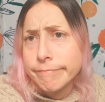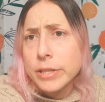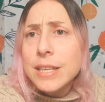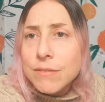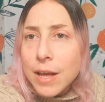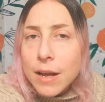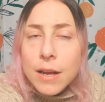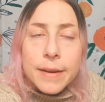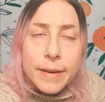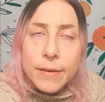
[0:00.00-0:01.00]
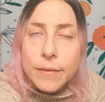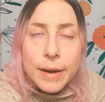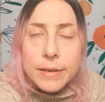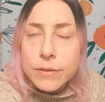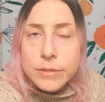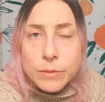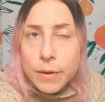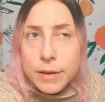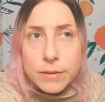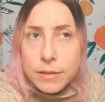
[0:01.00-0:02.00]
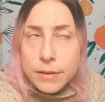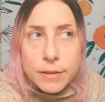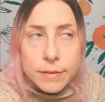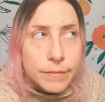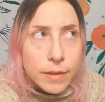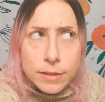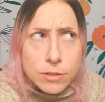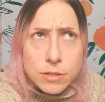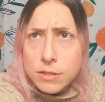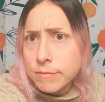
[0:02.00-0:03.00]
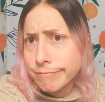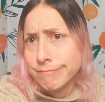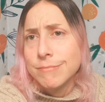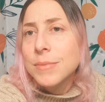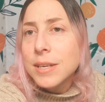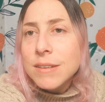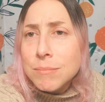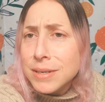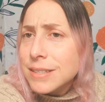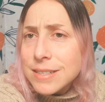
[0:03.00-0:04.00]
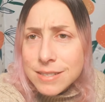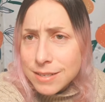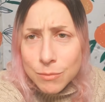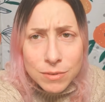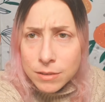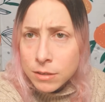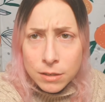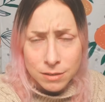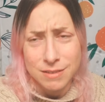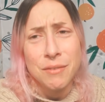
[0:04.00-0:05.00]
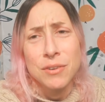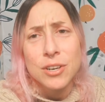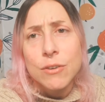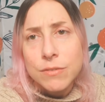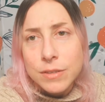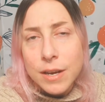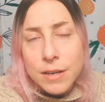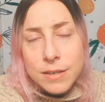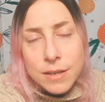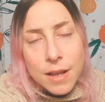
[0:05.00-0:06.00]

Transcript: believe that? I know it's wild. I know. I just, me and bunnies, I would never go for that.